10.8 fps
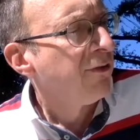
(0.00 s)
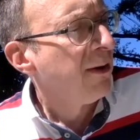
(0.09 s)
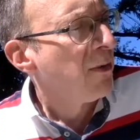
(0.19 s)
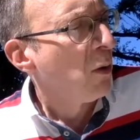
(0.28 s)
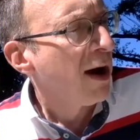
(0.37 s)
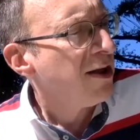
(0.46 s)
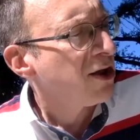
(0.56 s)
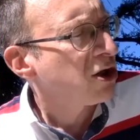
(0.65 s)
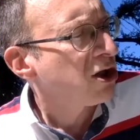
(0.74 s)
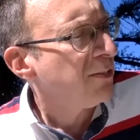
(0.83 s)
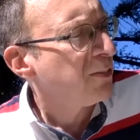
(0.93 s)
from the way the
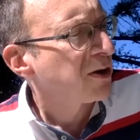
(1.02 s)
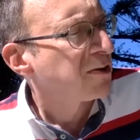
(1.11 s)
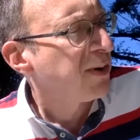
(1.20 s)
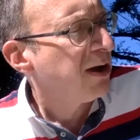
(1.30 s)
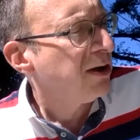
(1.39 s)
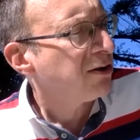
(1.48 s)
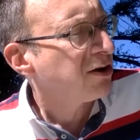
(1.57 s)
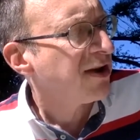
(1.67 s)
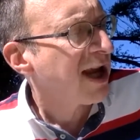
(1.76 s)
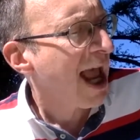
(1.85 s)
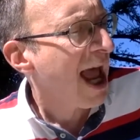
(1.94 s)
ship was built to
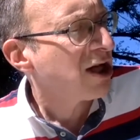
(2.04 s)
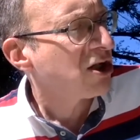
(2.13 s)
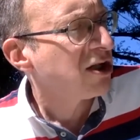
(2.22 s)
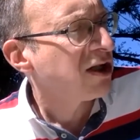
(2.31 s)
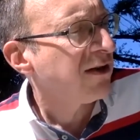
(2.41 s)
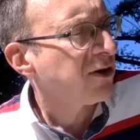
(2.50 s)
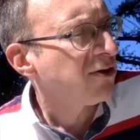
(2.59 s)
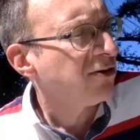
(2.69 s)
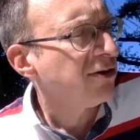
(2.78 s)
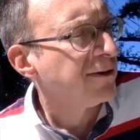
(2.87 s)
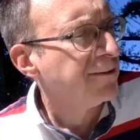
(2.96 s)
the actions of the
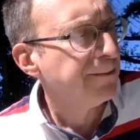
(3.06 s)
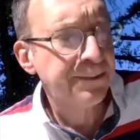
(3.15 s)
crew.